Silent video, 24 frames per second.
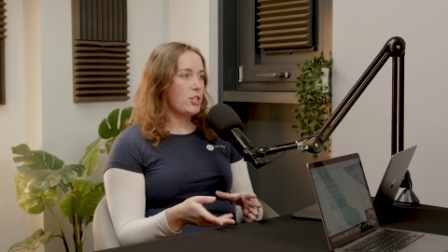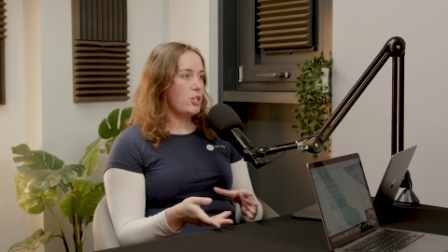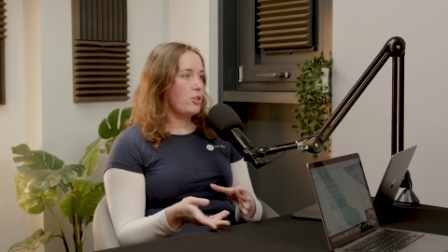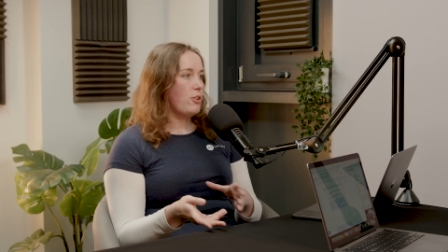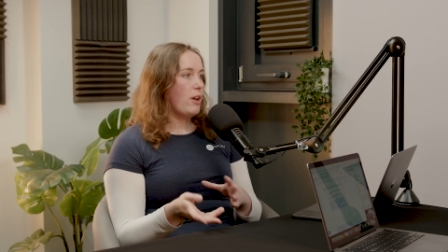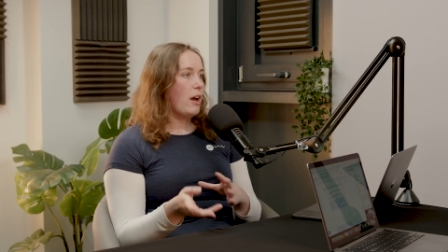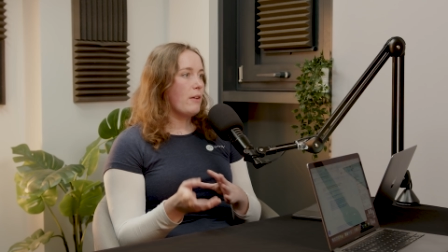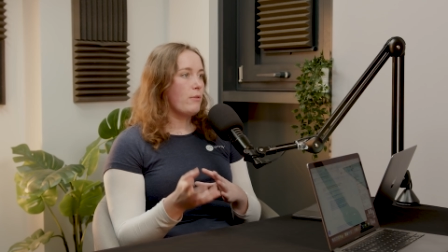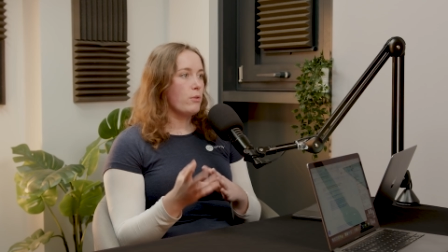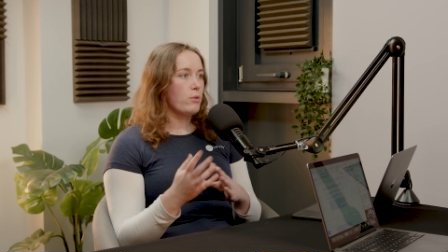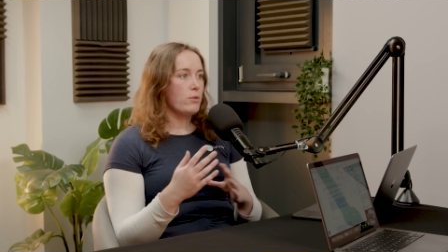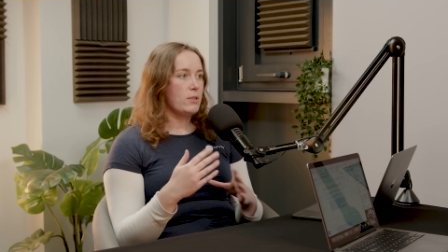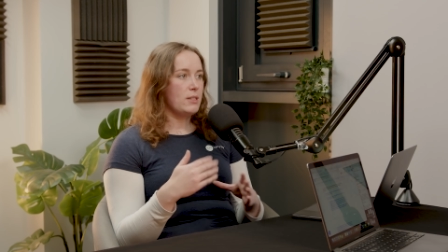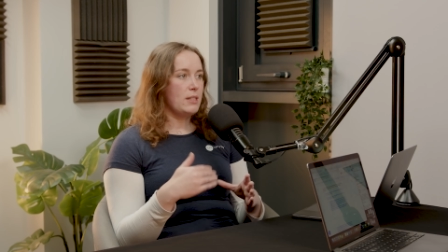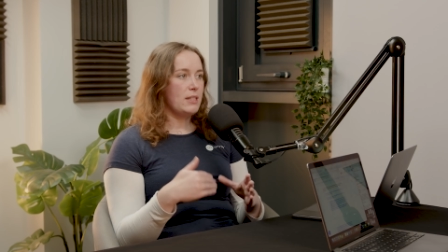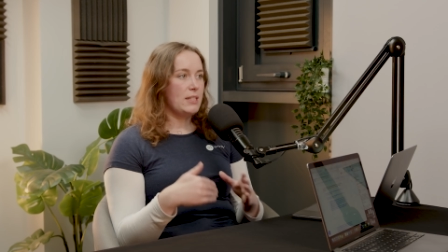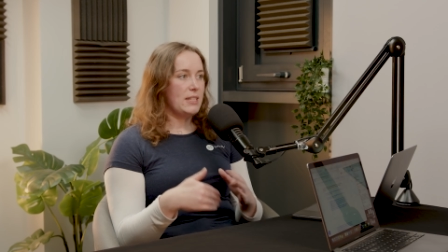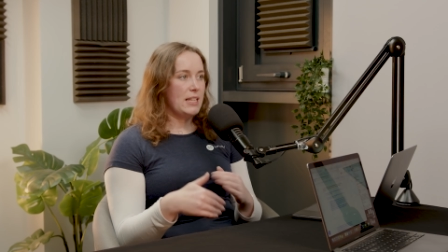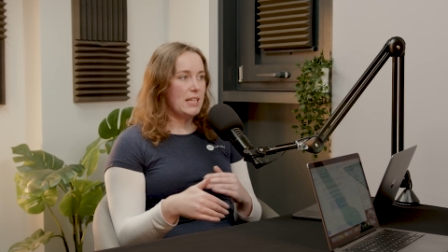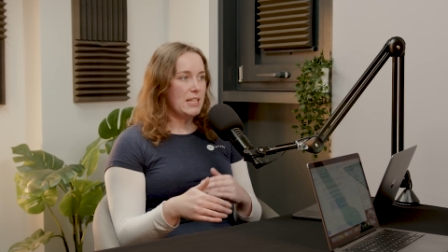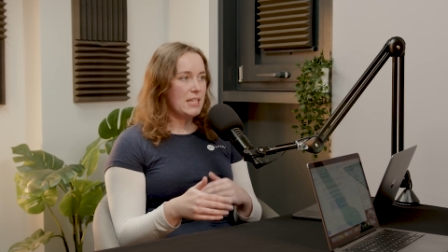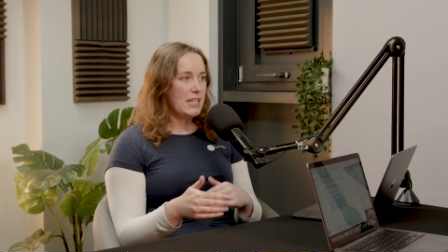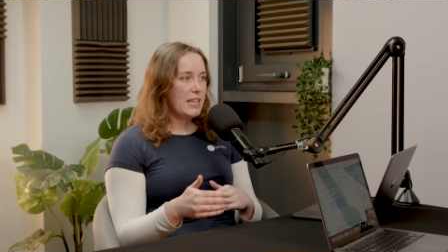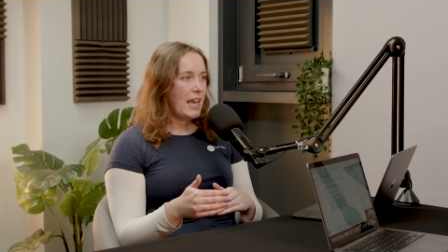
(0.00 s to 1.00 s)
Do you have all
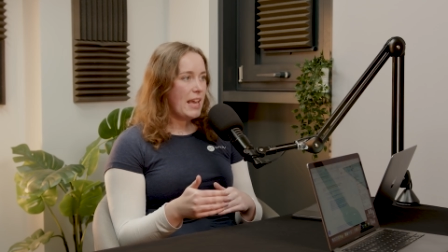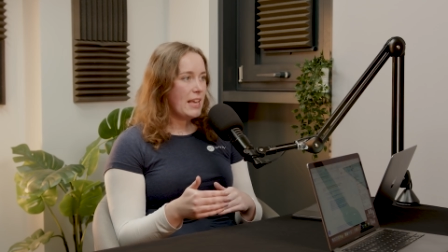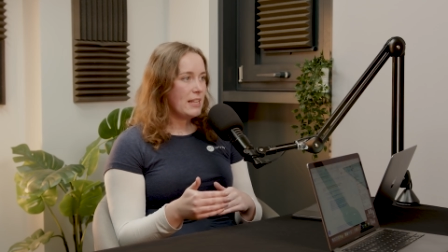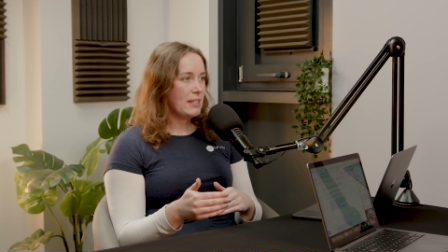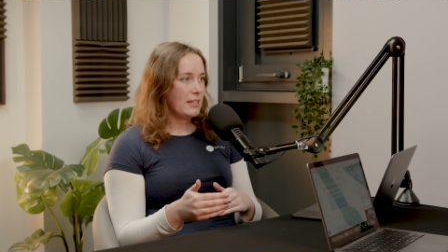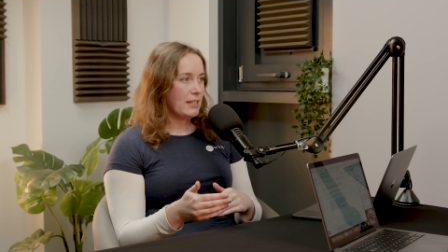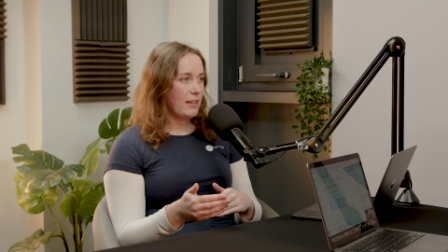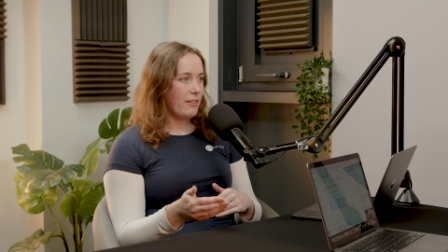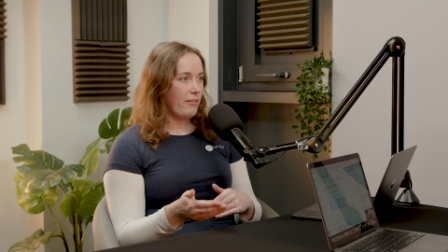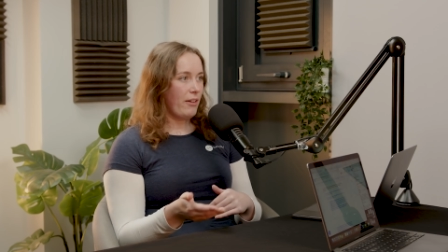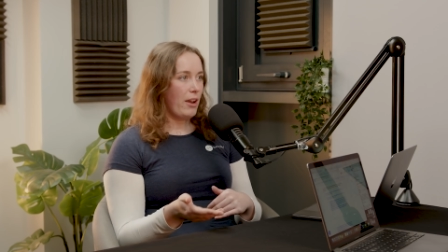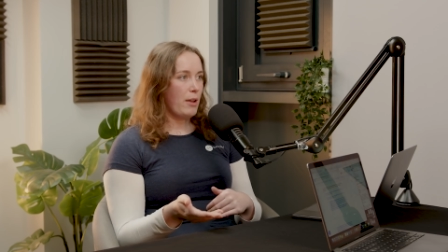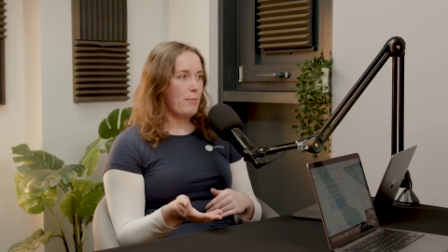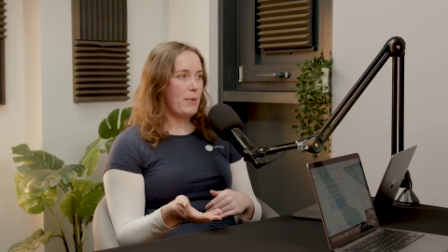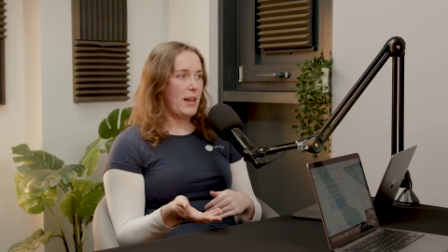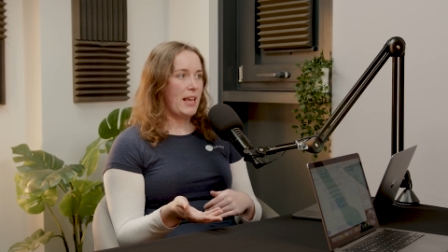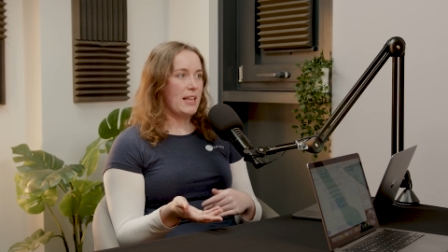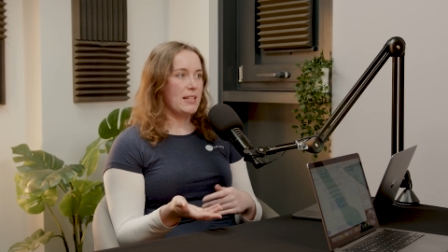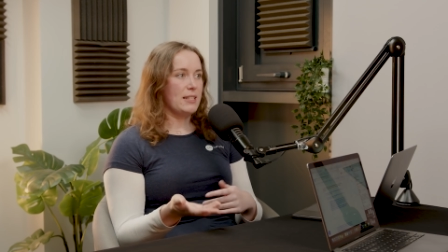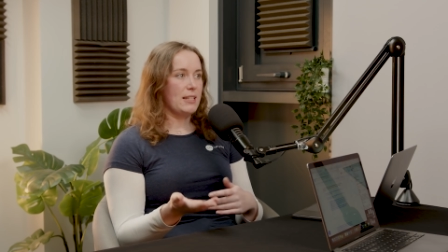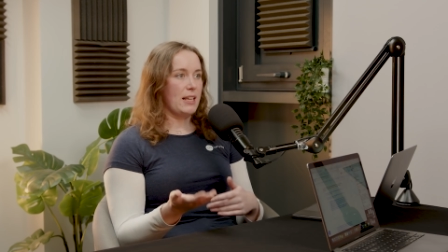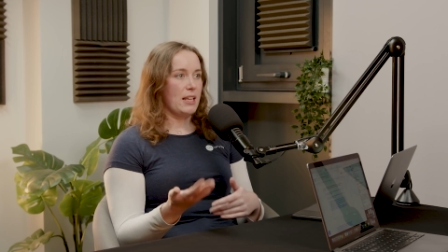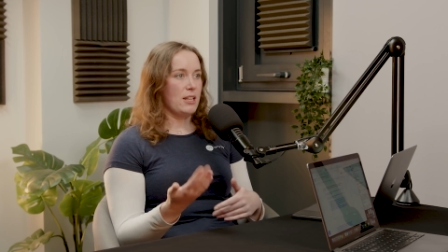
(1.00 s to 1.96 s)
CTAs in the right place?